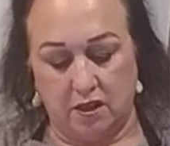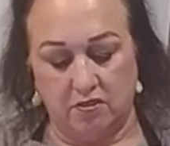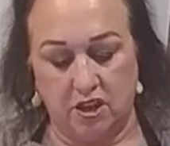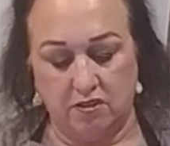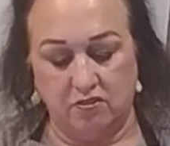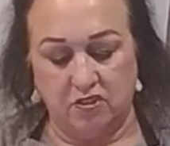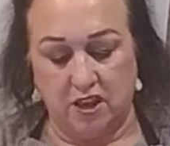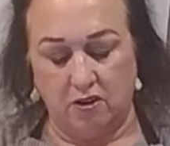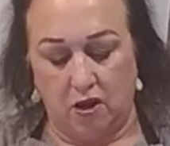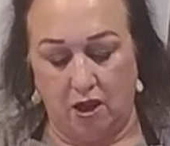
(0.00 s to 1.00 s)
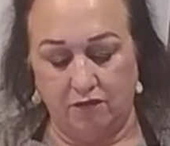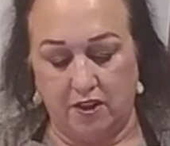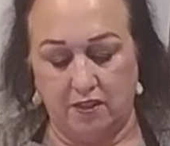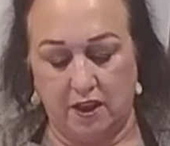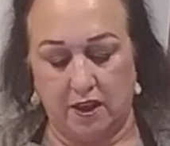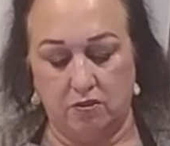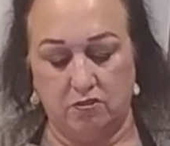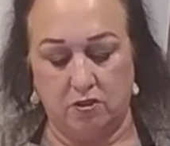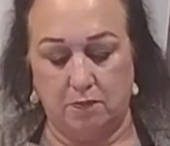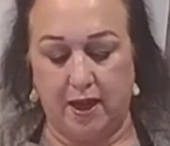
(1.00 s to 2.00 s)
the skin off, and then I
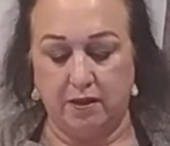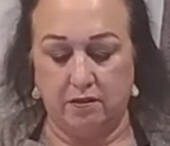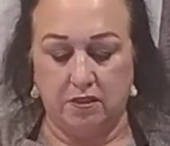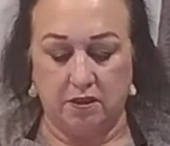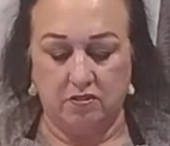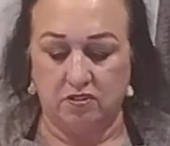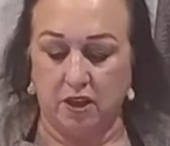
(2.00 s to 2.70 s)
used the back of this